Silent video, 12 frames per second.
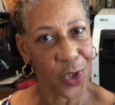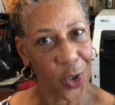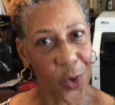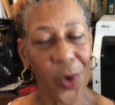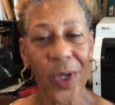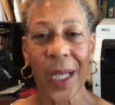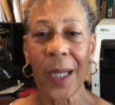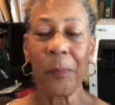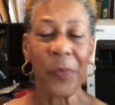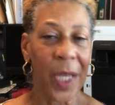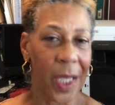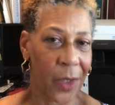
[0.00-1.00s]
Security,
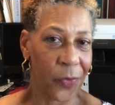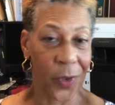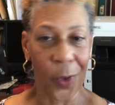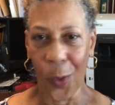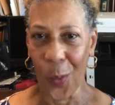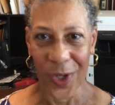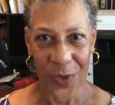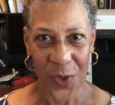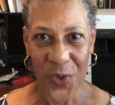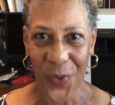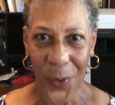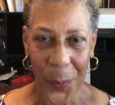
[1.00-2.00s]
if you're one of
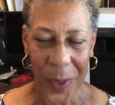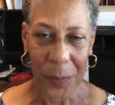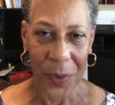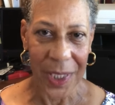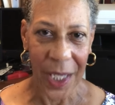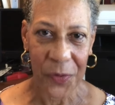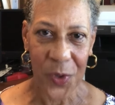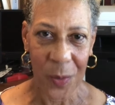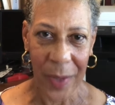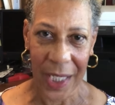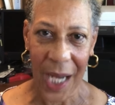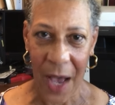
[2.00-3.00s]
those few people left who
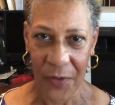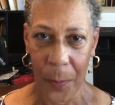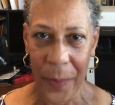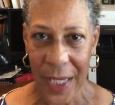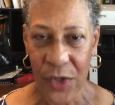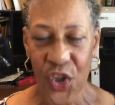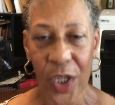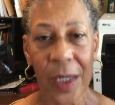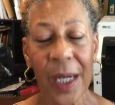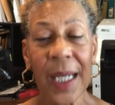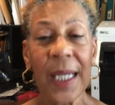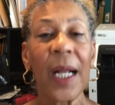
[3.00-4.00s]
might have a
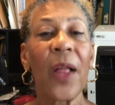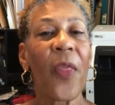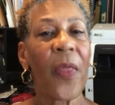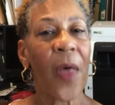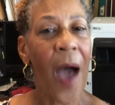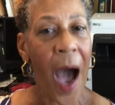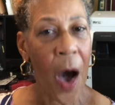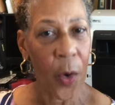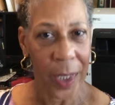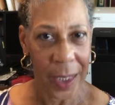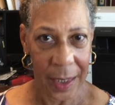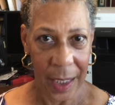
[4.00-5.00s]
pension, how
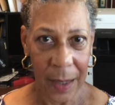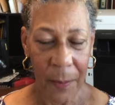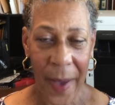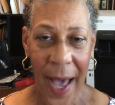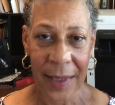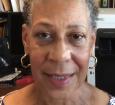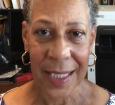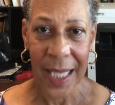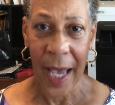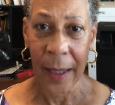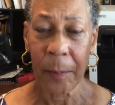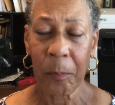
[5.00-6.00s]
it impacts
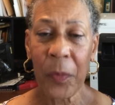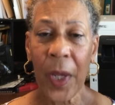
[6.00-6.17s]
that.